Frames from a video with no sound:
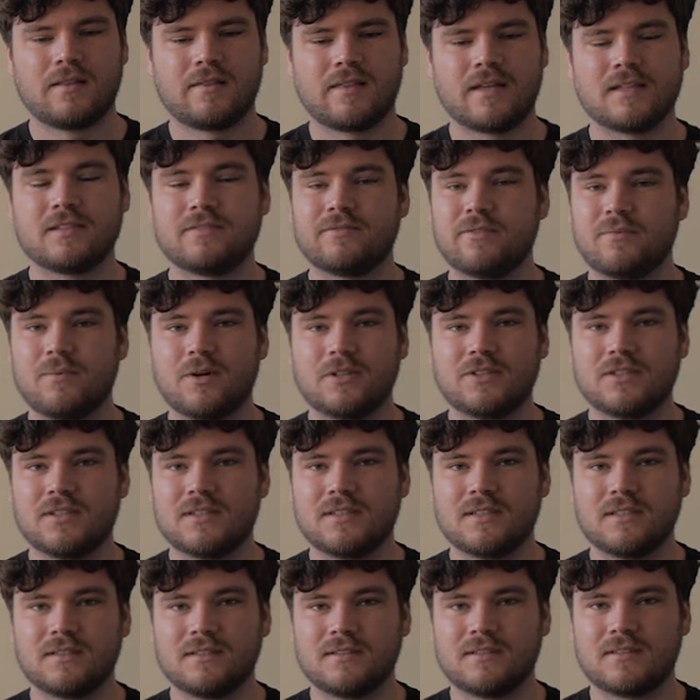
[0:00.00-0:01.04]
Thanks for
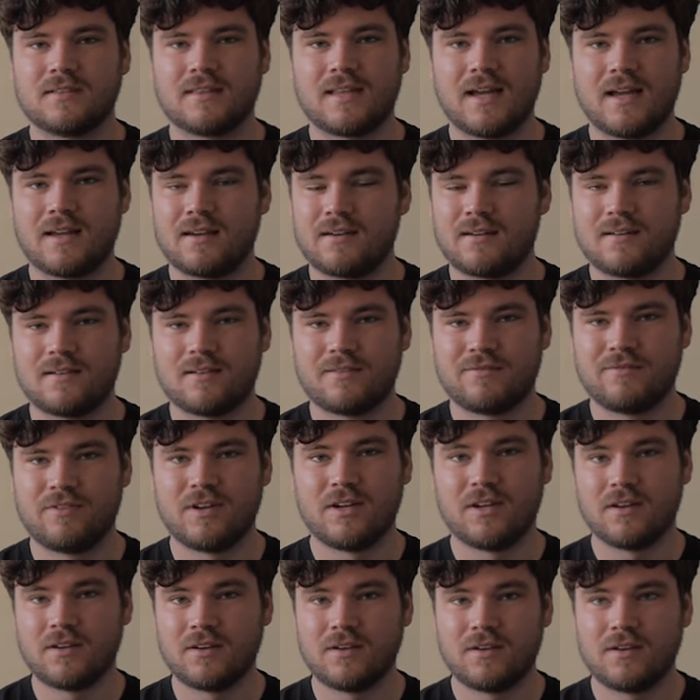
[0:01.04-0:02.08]
watching that
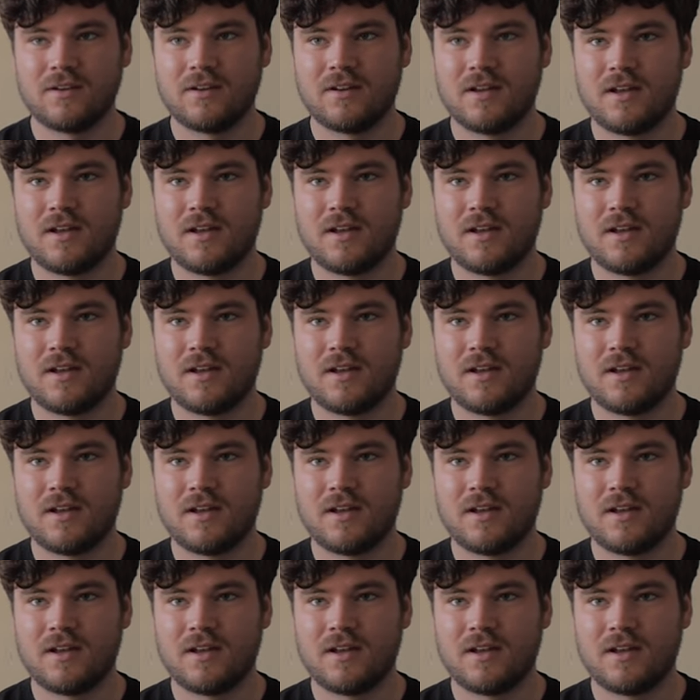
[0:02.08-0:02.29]
video.